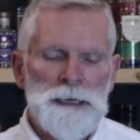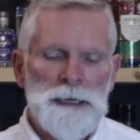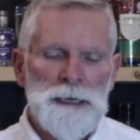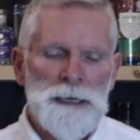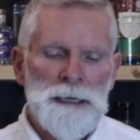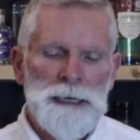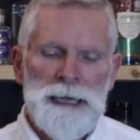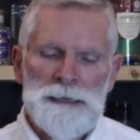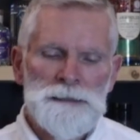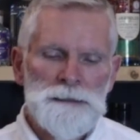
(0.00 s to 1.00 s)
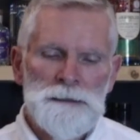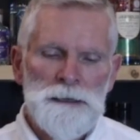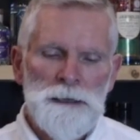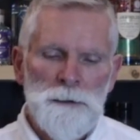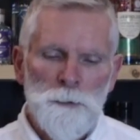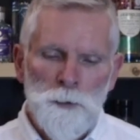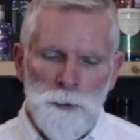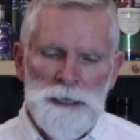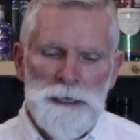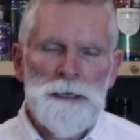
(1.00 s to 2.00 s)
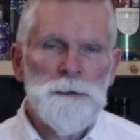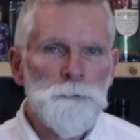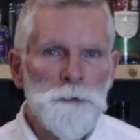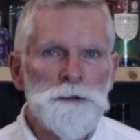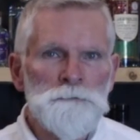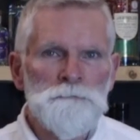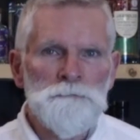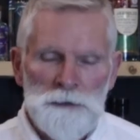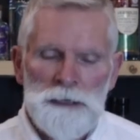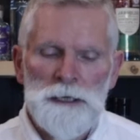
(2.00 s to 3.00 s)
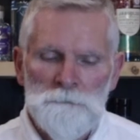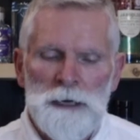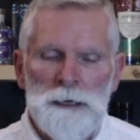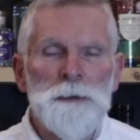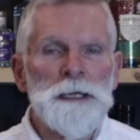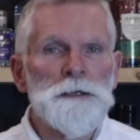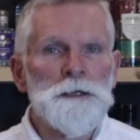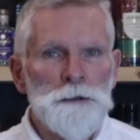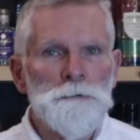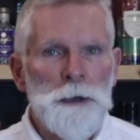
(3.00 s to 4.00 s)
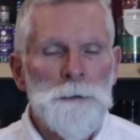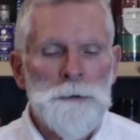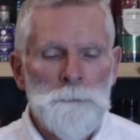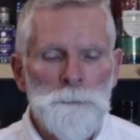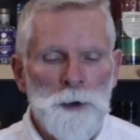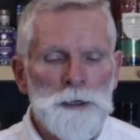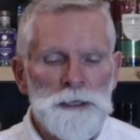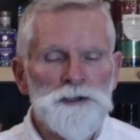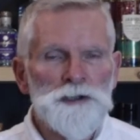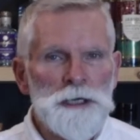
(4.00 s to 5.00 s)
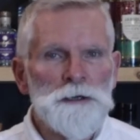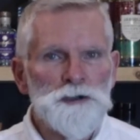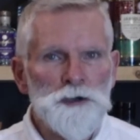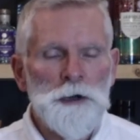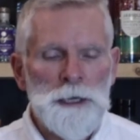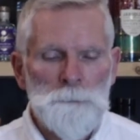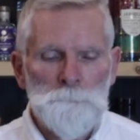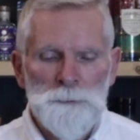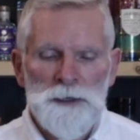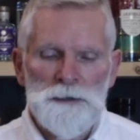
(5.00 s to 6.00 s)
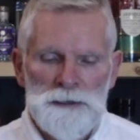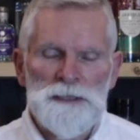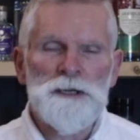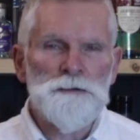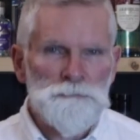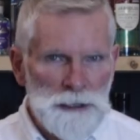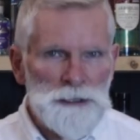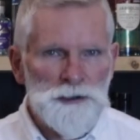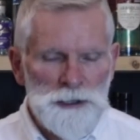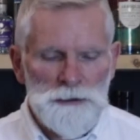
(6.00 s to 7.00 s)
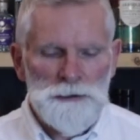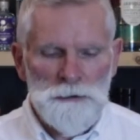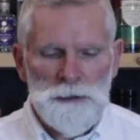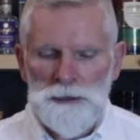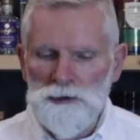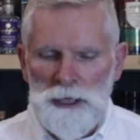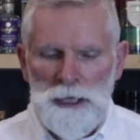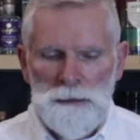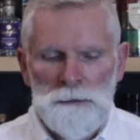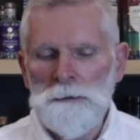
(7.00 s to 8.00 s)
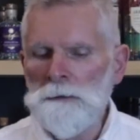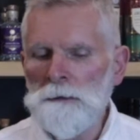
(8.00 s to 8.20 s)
and we would really recommend that you go out and buy this gin and try it, because it's a great gin and tonic gin.